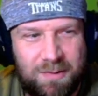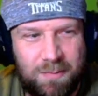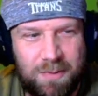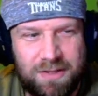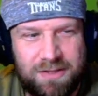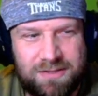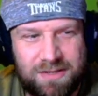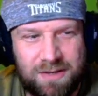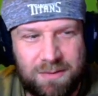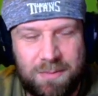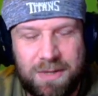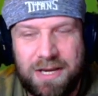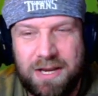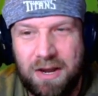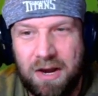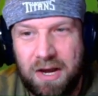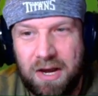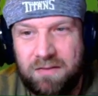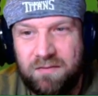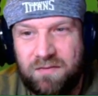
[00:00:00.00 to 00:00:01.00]
but somebody
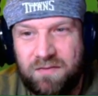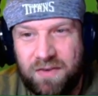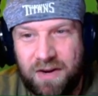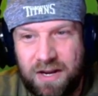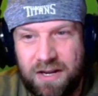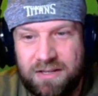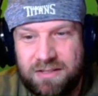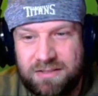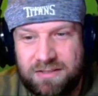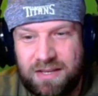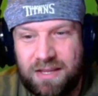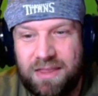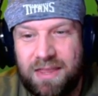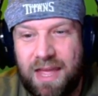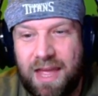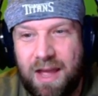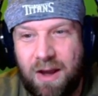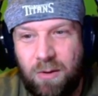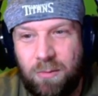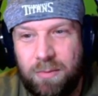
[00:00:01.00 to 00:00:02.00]
unfuzzed
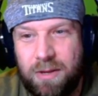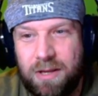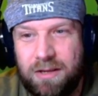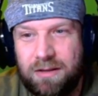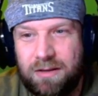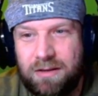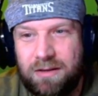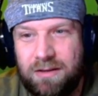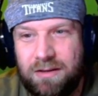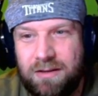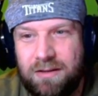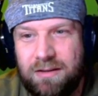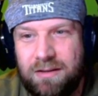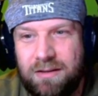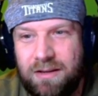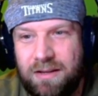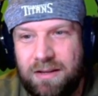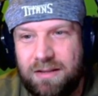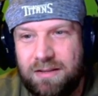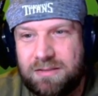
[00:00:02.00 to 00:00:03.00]
the helmet,
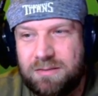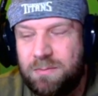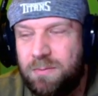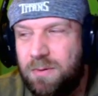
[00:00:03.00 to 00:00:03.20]
and